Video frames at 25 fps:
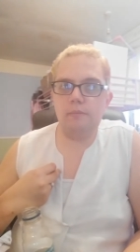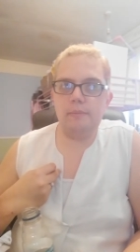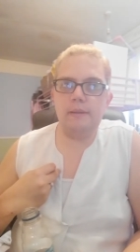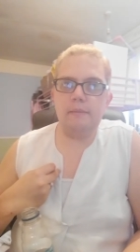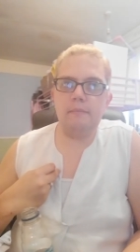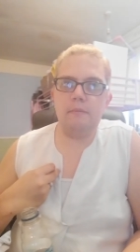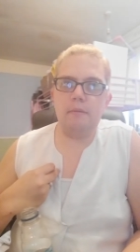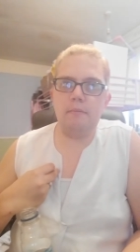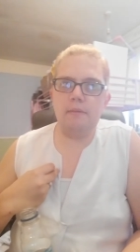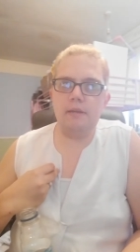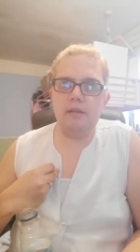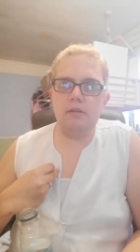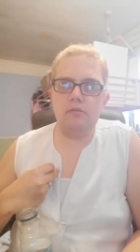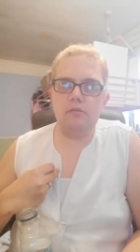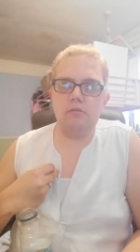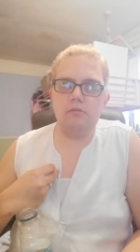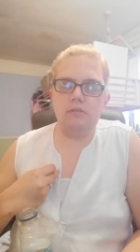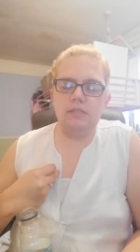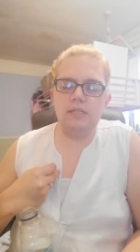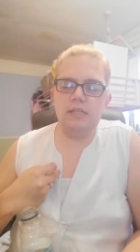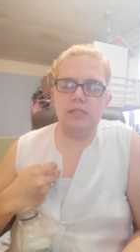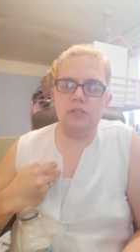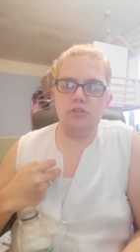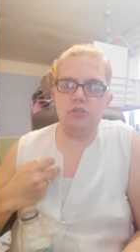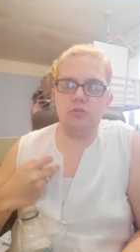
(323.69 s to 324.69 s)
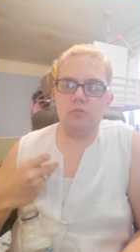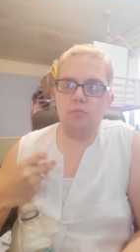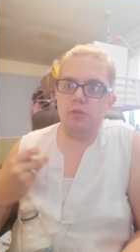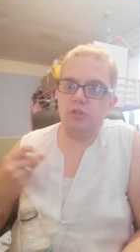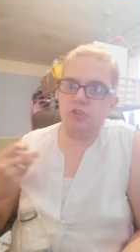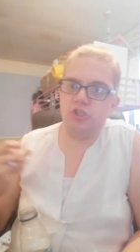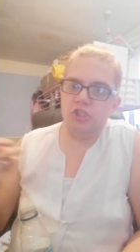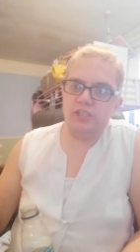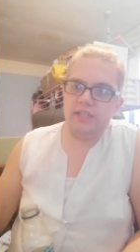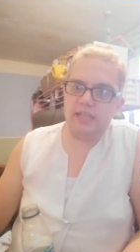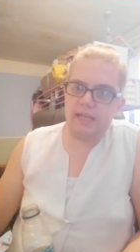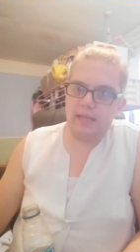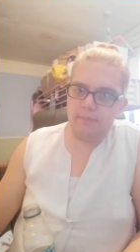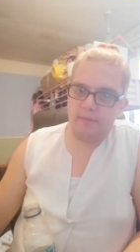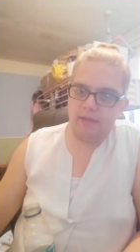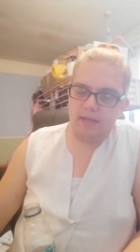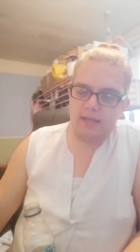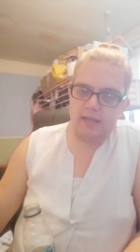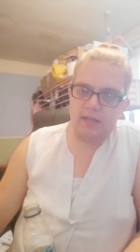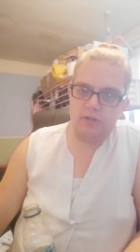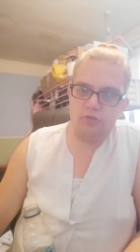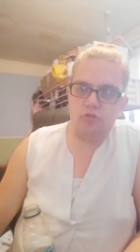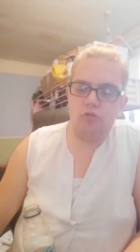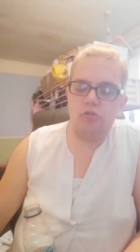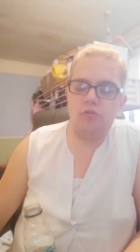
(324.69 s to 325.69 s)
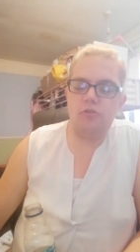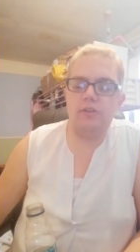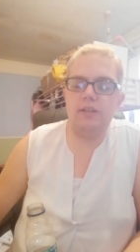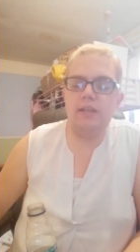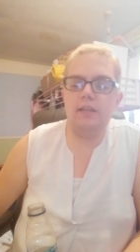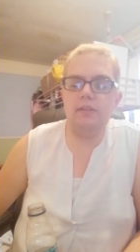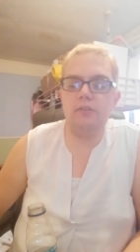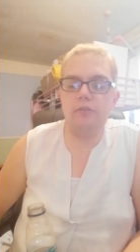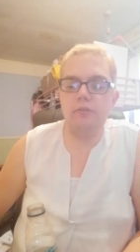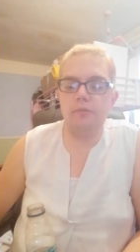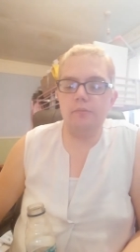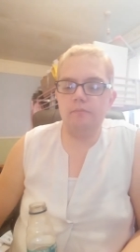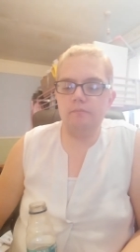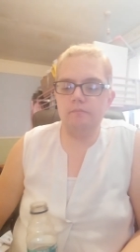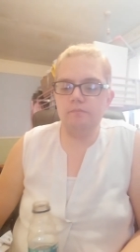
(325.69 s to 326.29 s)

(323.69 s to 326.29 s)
about my medical condition, which is hyperhidrosis,